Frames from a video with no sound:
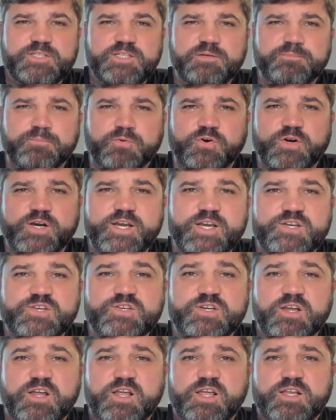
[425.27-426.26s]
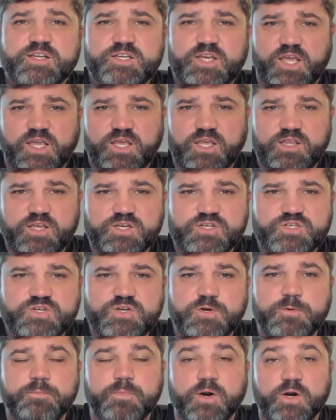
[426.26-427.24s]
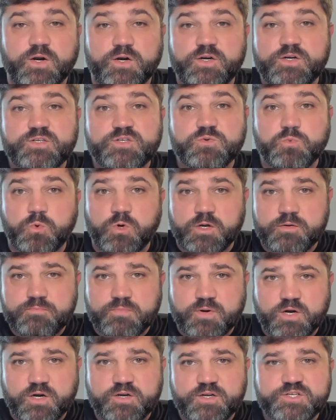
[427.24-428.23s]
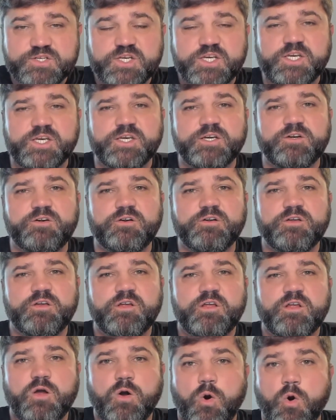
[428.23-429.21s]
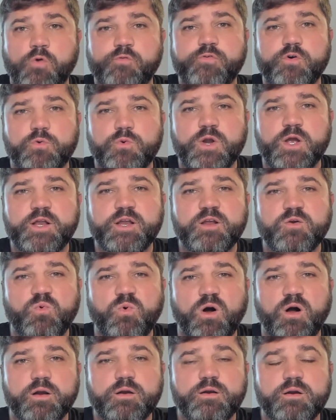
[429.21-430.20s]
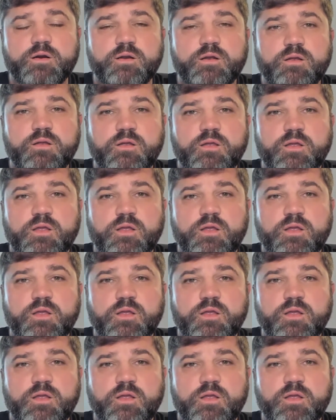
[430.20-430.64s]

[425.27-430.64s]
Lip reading: A priest taking these two birds, one bird is killed over running water,